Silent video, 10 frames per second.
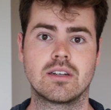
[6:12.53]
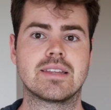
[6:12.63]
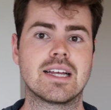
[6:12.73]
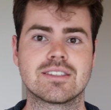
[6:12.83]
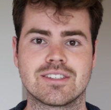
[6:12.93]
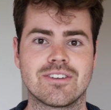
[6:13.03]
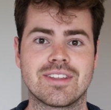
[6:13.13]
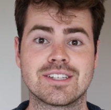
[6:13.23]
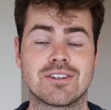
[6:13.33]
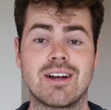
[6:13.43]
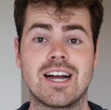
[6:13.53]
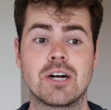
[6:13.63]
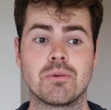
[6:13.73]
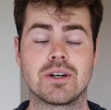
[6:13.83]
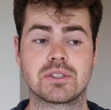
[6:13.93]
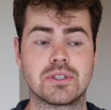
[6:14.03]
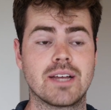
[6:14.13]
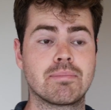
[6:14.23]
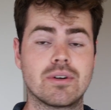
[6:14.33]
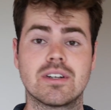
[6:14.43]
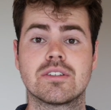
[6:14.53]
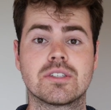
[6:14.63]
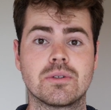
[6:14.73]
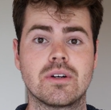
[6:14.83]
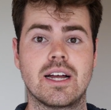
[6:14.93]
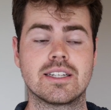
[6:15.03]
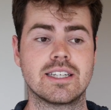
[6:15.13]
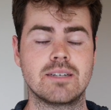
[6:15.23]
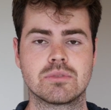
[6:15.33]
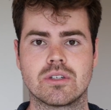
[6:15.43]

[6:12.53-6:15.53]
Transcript: That's not, that's not how it works. You get put into a team.